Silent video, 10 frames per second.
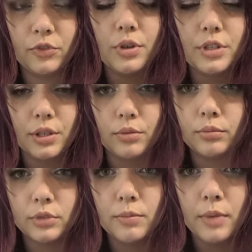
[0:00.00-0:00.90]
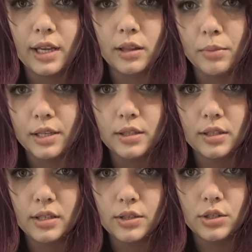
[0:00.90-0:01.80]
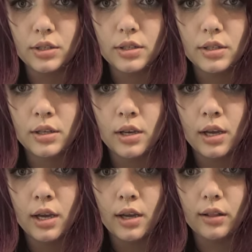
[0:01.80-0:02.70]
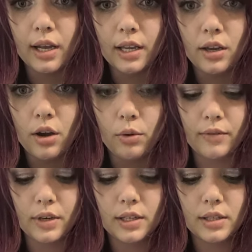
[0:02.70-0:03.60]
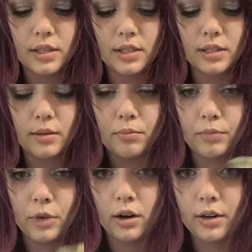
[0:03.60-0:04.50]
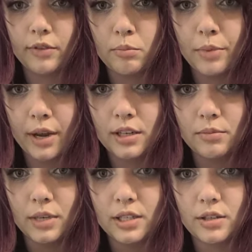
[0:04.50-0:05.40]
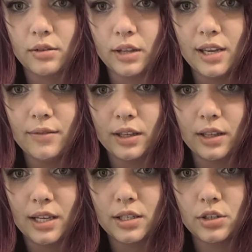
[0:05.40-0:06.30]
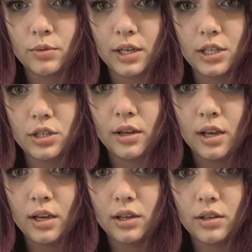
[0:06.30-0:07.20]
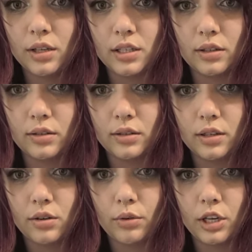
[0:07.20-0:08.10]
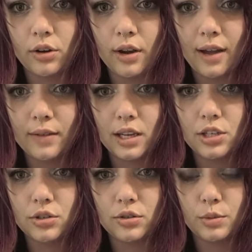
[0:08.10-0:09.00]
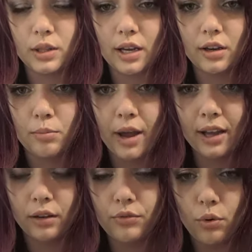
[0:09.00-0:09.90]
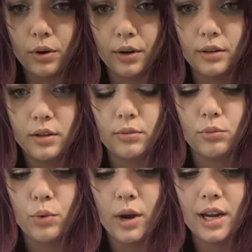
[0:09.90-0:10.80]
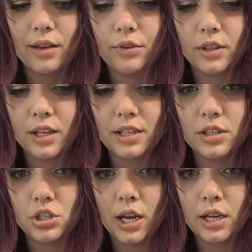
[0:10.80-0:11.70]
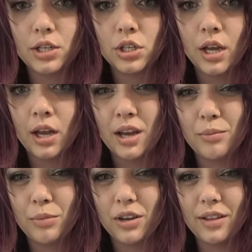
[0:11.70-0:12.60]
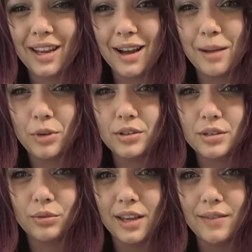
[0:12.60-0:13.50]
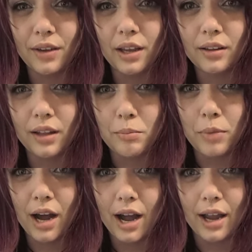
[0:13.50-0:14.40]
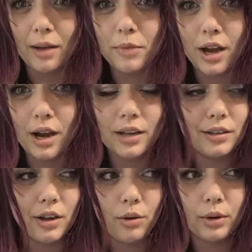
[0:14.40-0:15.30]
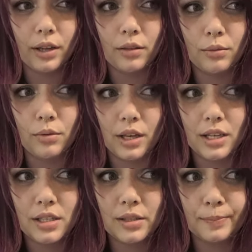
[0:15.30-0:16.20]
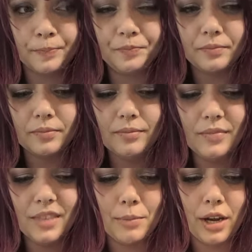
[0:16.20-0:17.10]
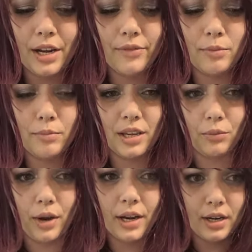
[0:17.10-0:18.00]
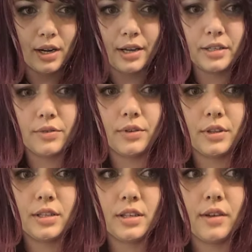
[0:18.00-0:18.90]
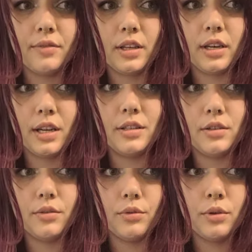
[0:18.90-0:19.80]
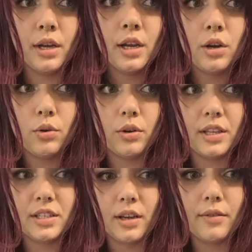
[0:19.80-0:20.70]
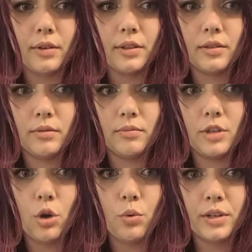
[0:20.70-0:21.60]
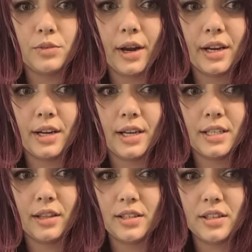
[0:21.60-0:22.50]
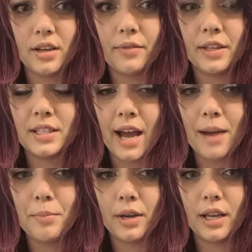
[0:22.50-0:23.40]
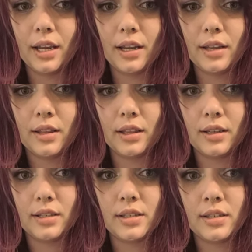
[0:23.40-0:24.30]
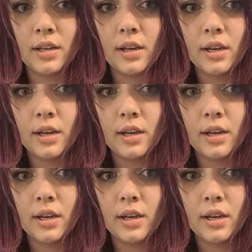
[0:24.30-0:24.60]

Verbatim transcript: force you to make the best decisions. Letting go of it. This is a card of abandonment. So leaving that situation. You need to, you know, and you're having issues with that. You're back and forth. You're waiting for things to change, but you're like, I'm also leaving. Like, bye. I'm not going through this. I'm not even being recognized for the stuff that I do or the stuff or no one's recognizing the stuff that's happening and I think that's